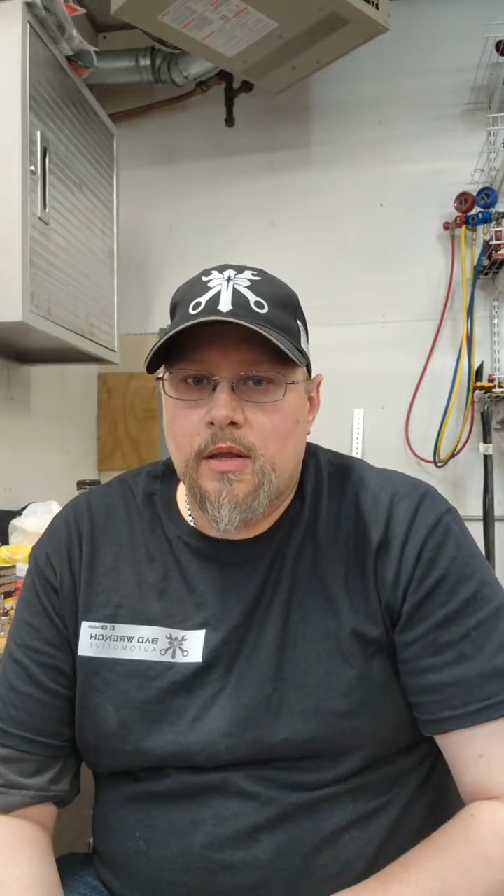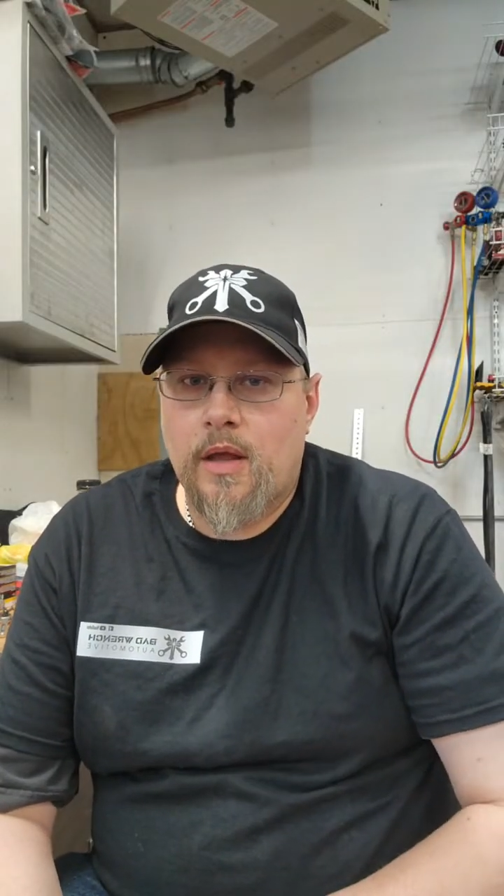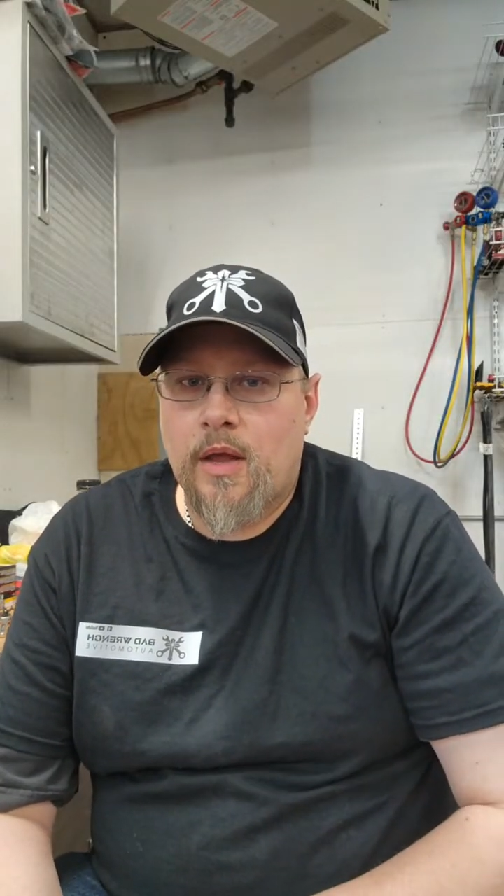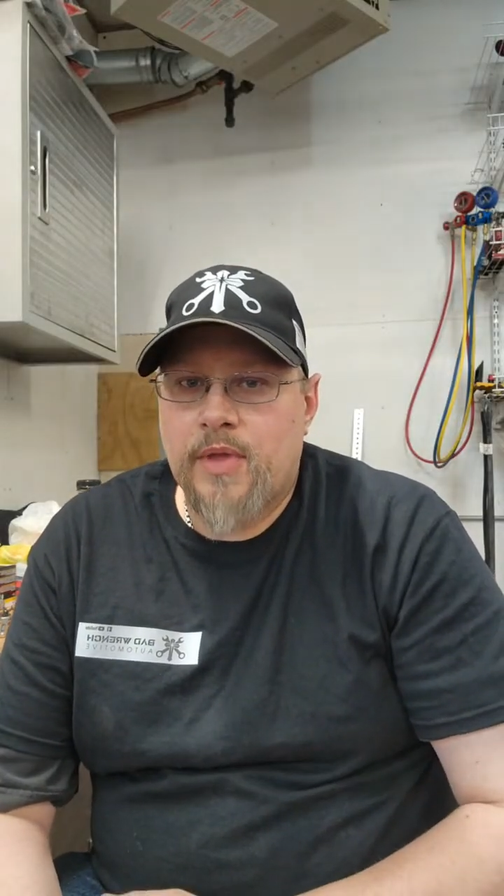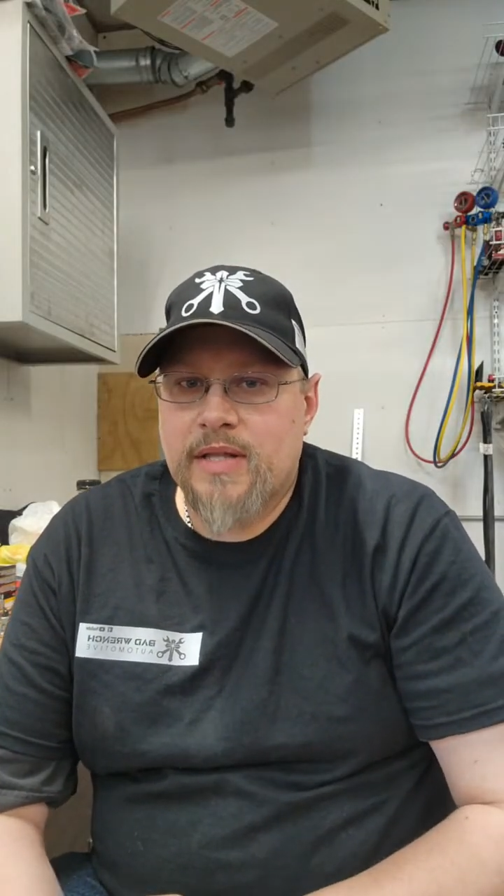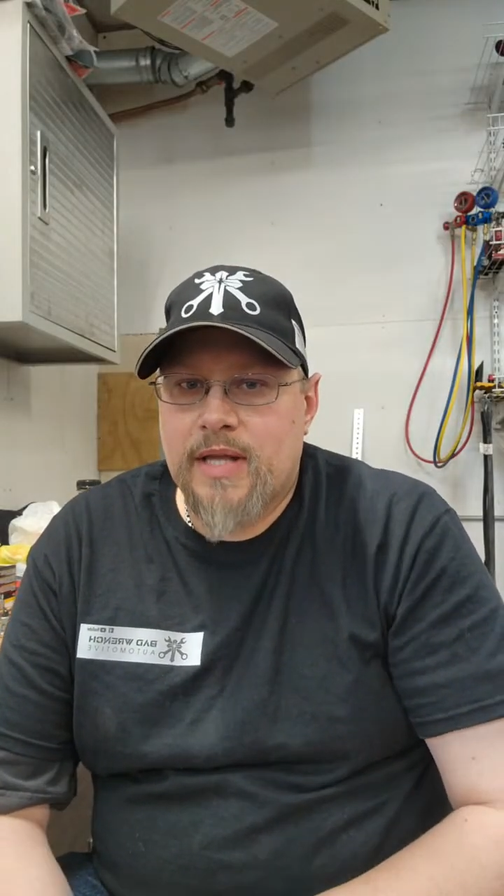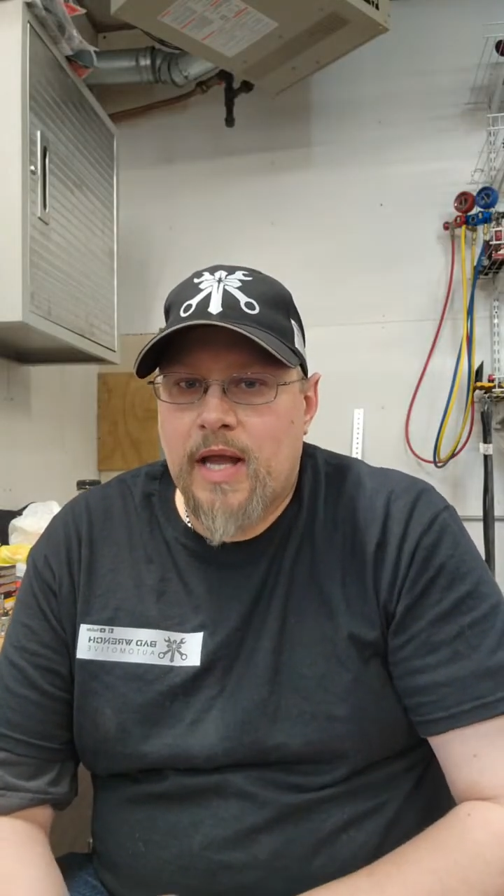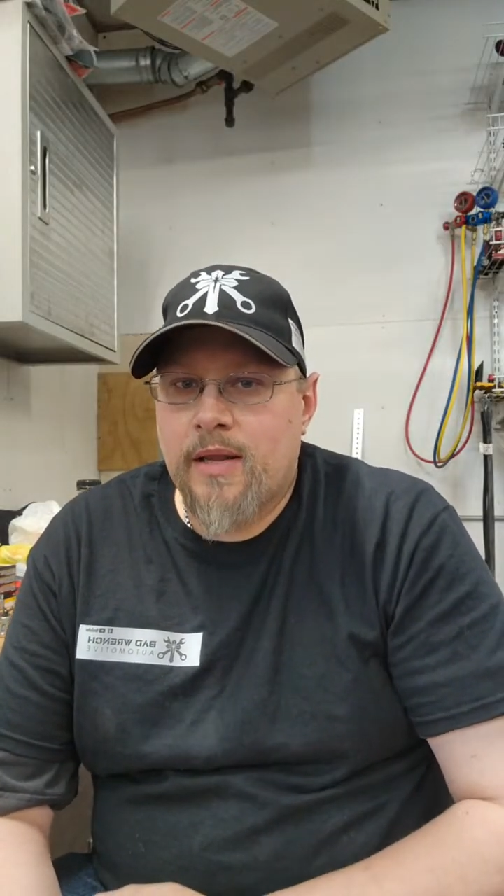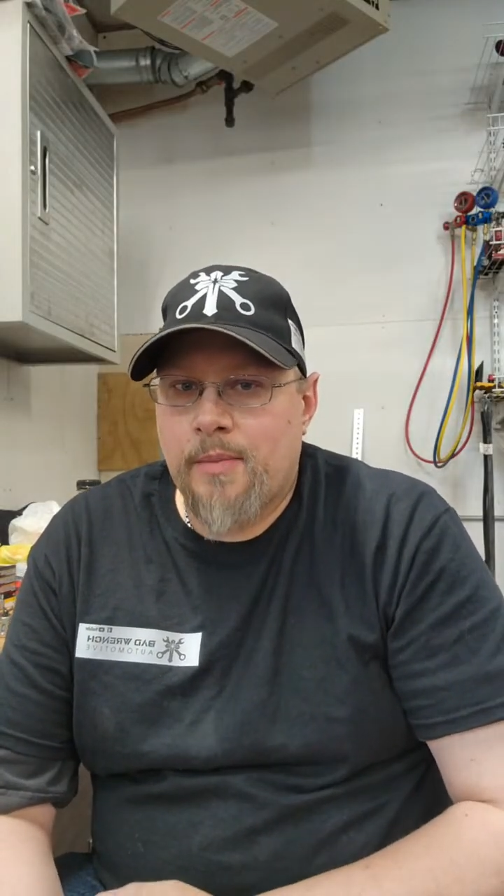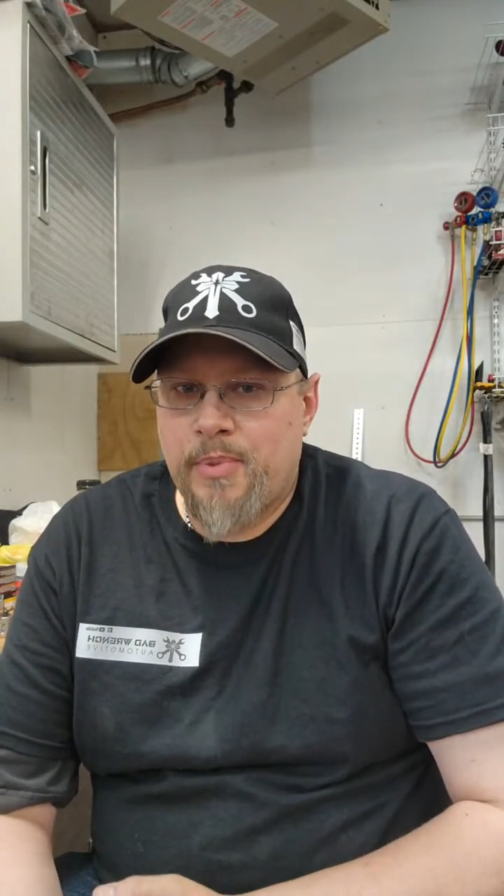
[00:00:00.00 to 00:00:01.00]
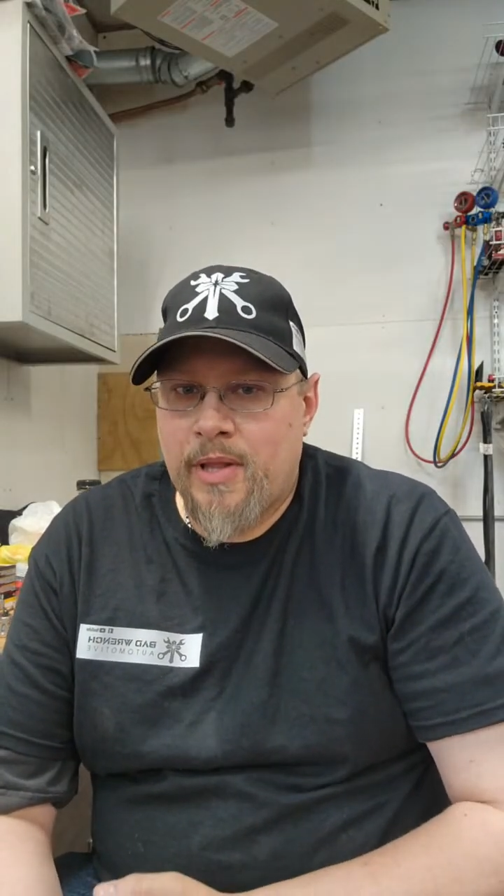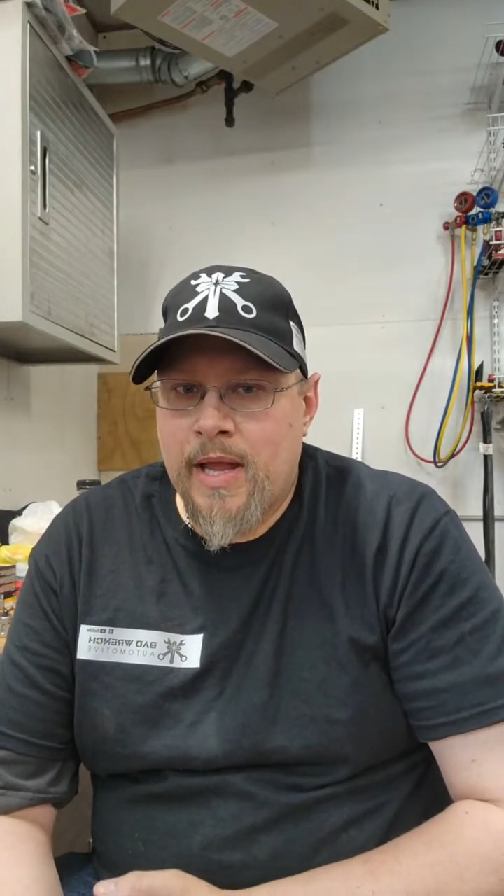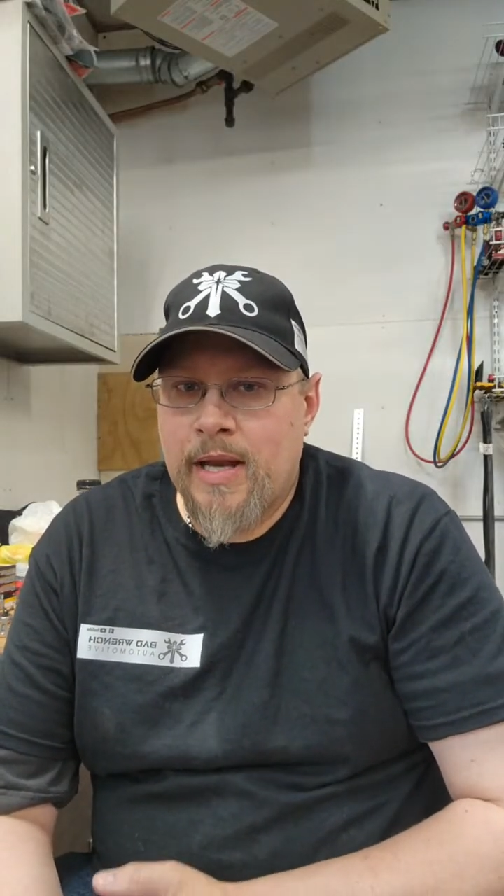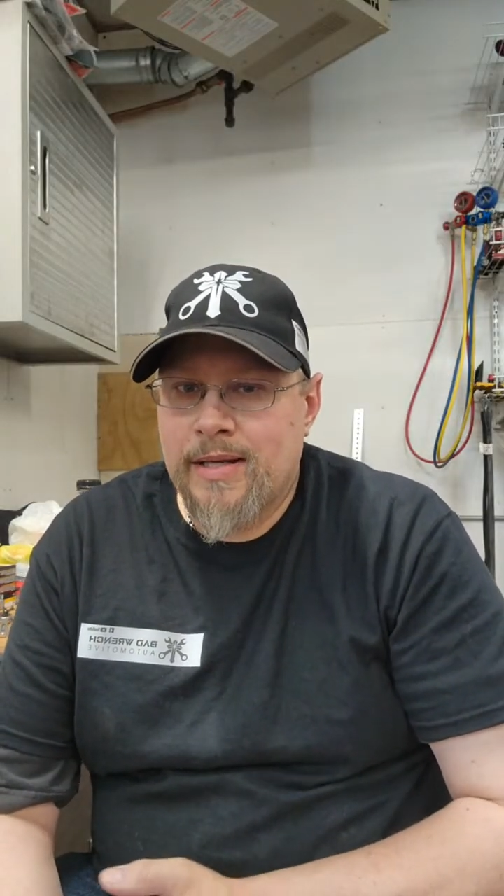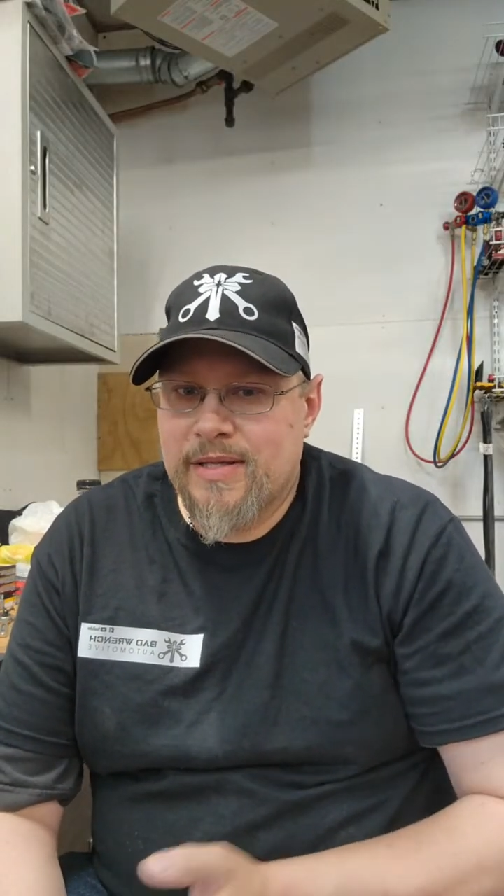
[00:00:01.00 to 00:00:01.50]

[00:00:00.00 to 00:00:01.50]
That's kind of the plan,